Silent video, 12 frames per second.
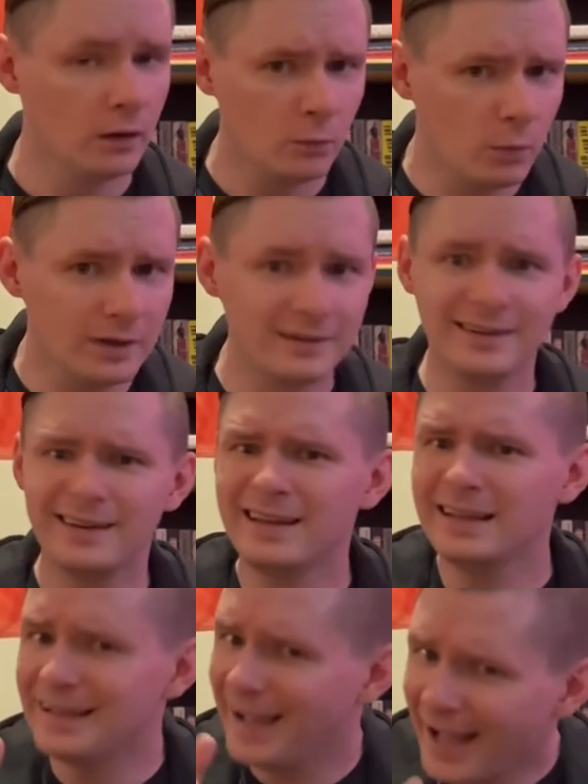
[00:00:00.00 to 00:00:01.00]
What did
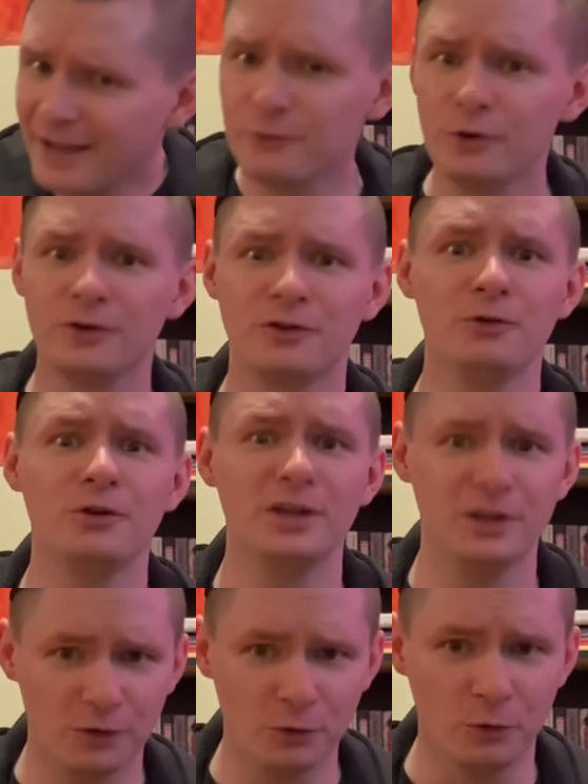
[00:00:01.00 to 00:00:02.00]
he ever do to
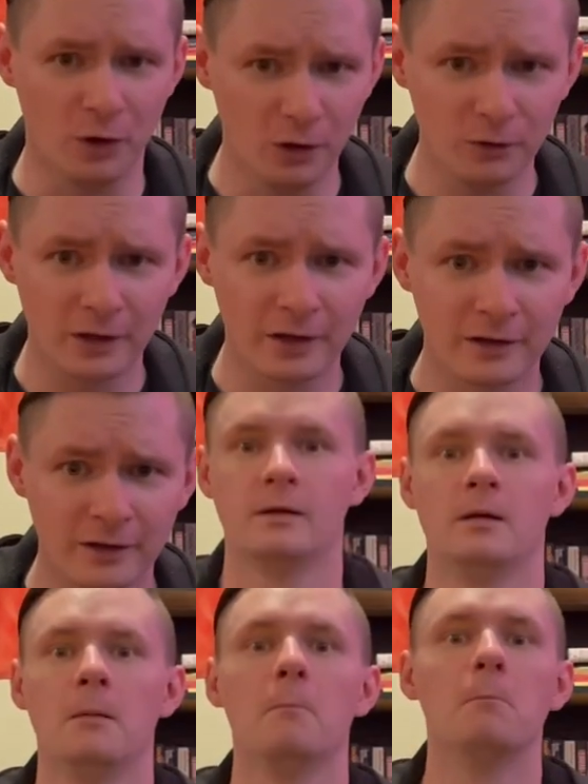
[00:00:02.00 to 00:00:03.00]
you, Hulk?
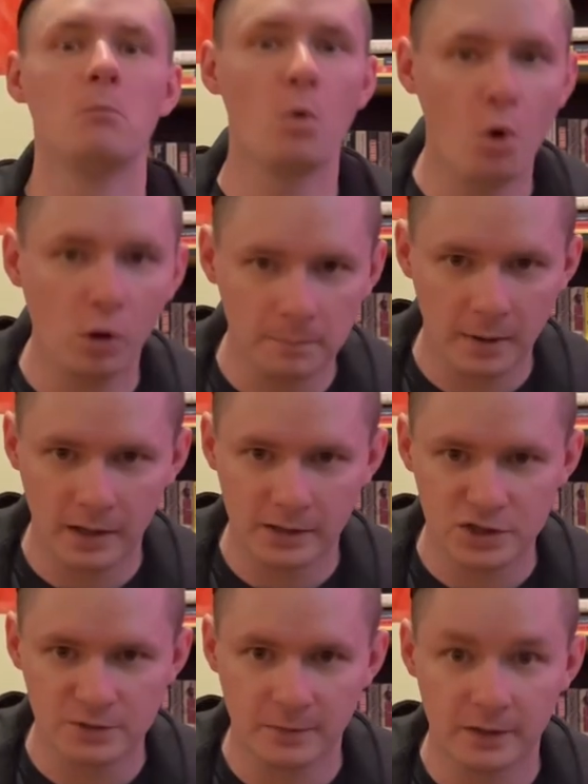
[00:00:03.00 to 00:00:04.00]
More
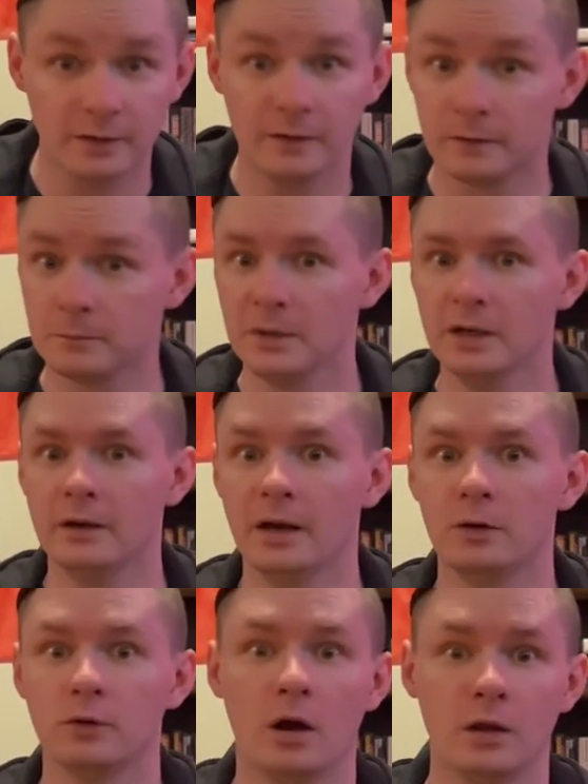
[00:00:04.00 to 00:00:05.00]
punishment is meted
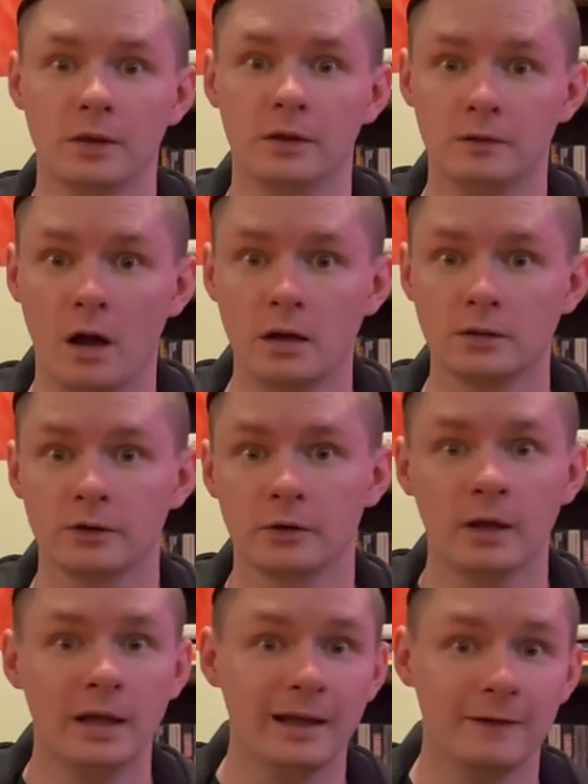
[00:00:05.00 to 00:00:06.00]
out on the doctor,
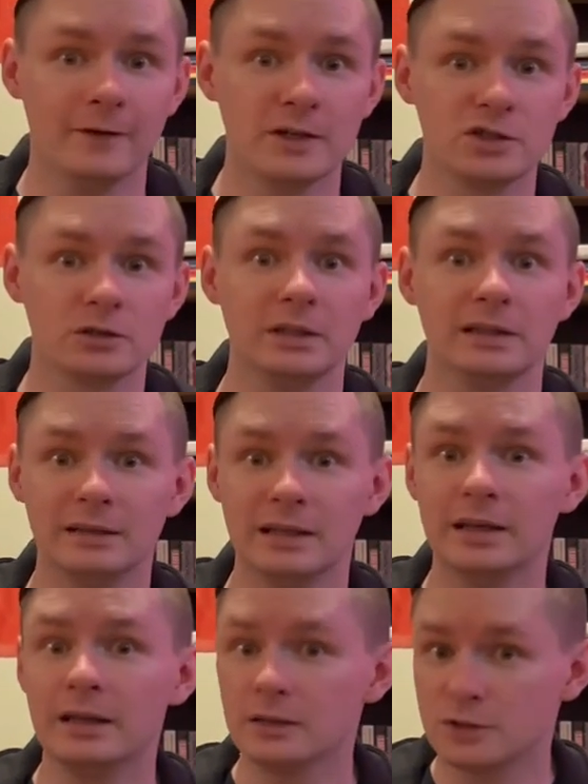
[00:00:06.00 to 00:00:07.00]
eventually leading